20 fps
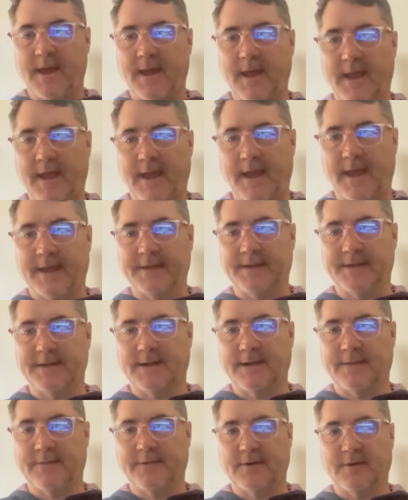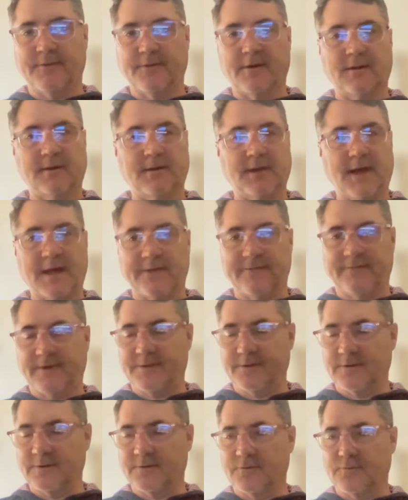And there are a lot of
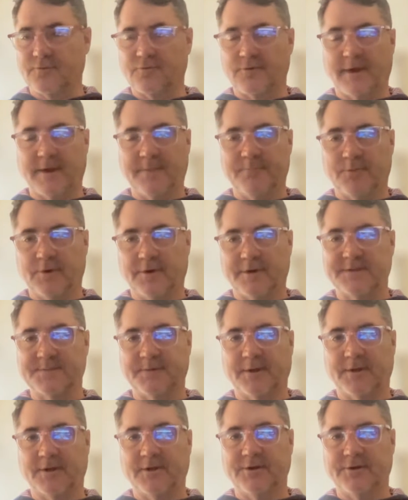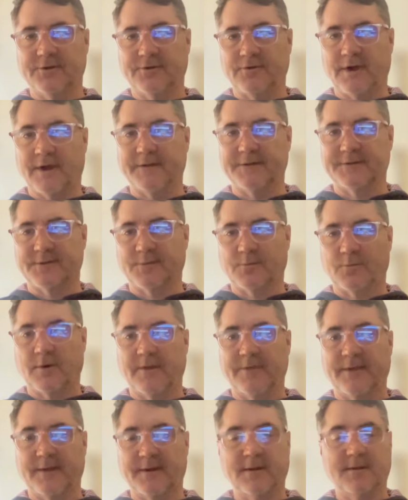other great books, but Good to Great is the
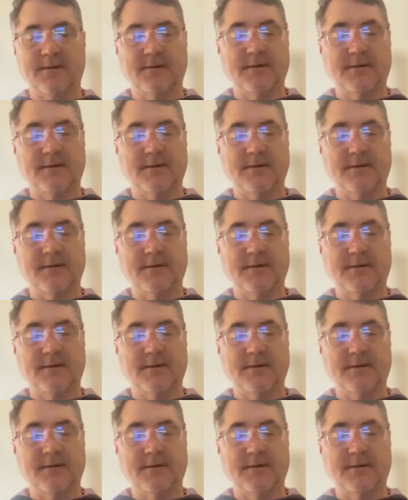one that